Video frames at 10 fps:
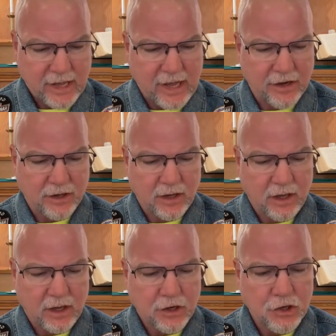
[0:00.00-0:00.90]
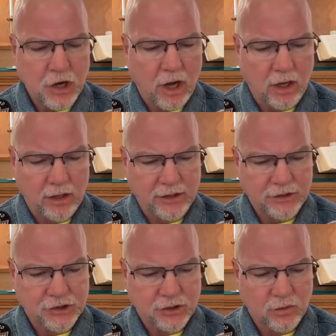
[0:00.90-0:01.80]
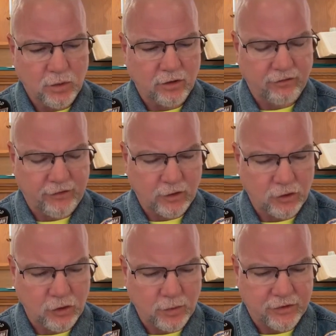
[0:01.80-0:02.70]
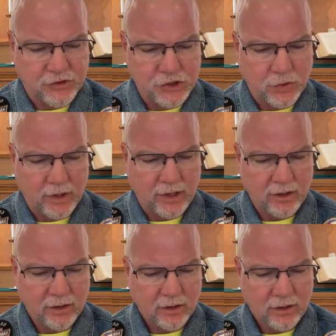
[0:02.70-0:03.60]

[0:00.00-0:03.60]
and knowledge will fill you with joy.